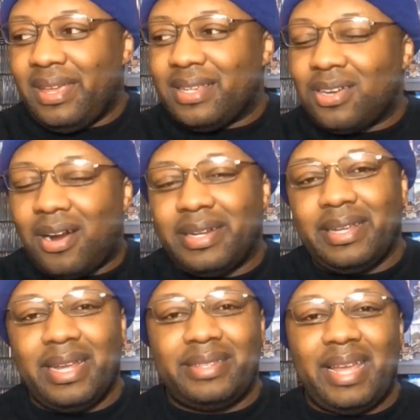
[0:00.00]
it's hard to
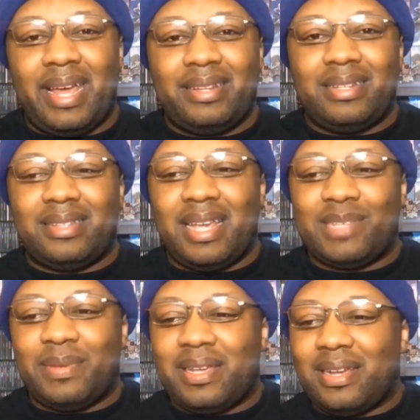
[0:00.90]
get that these
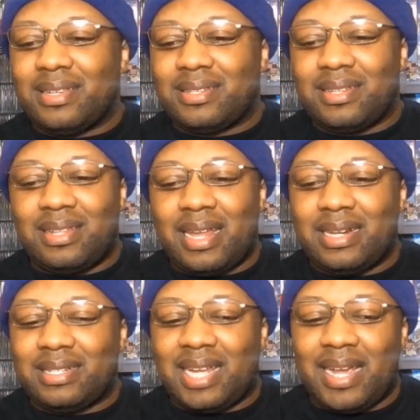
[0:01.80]
days because a lot
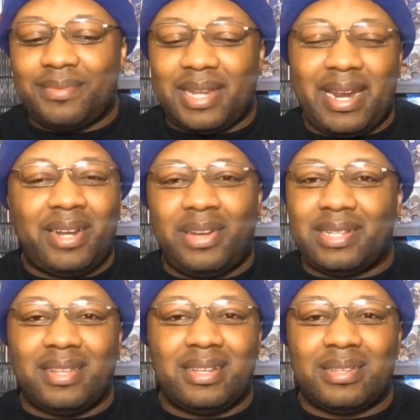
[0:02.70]
of these times, and I know I
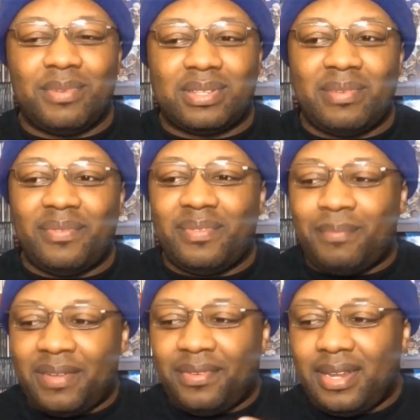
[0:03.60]
say this in most of my,
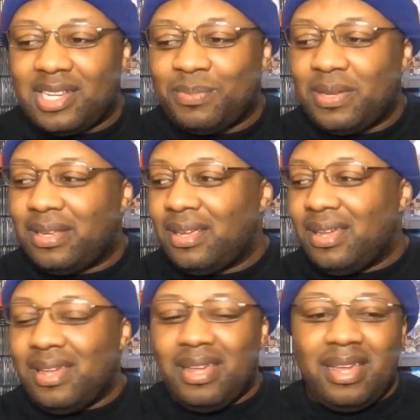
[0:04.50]
my videos, but
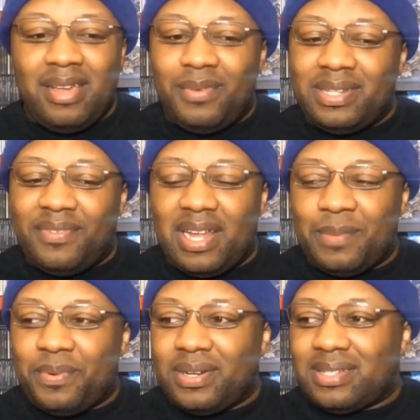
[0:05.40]
when
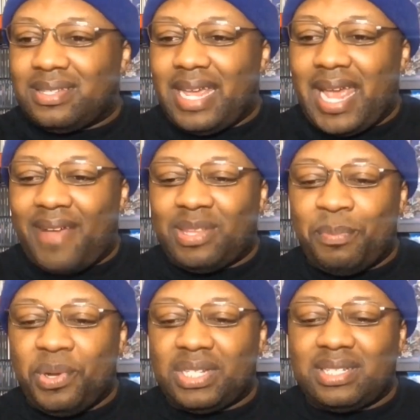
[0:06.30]
developers, they have to
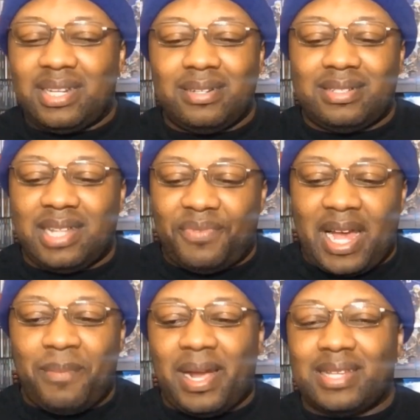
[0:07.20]
push stuff
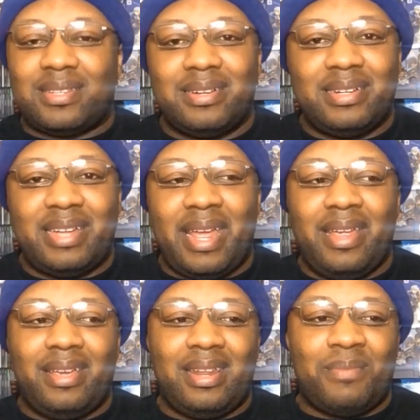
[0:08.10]
out by a certain
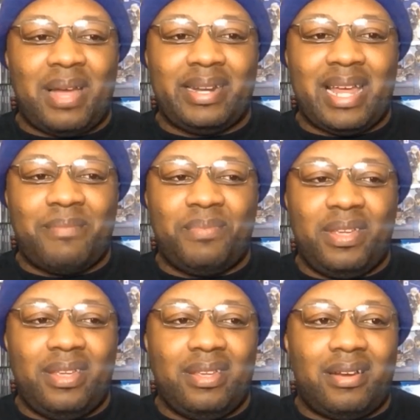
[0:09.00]
date and it might not
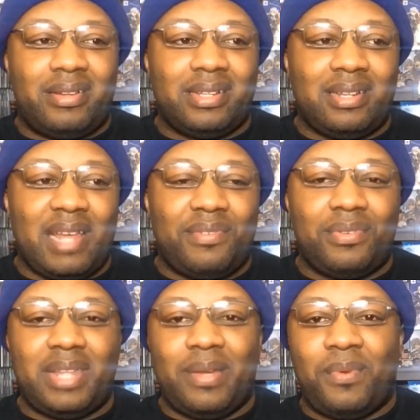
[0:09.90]
be on the
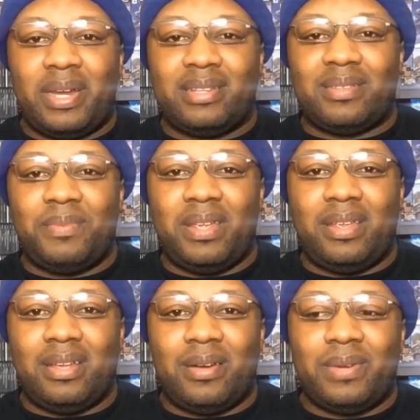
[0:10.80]
level they want it to
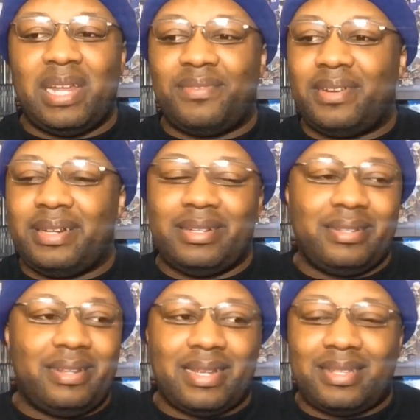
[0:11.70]
be or whatever. And
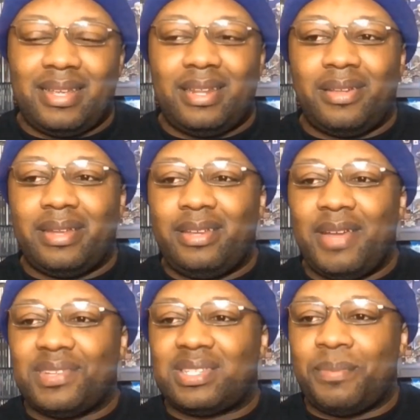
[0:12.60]
next thing you know, you
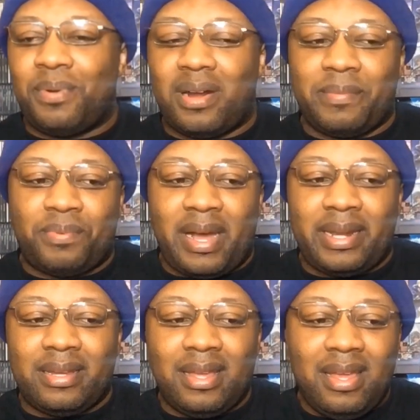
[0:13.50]
have a subpar
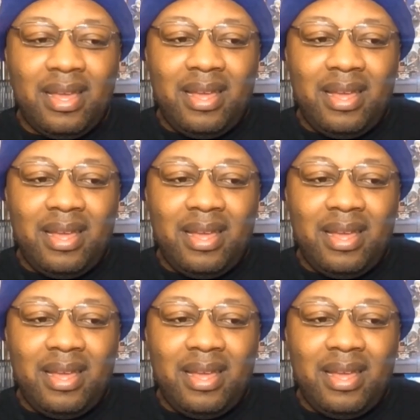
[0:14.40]
product.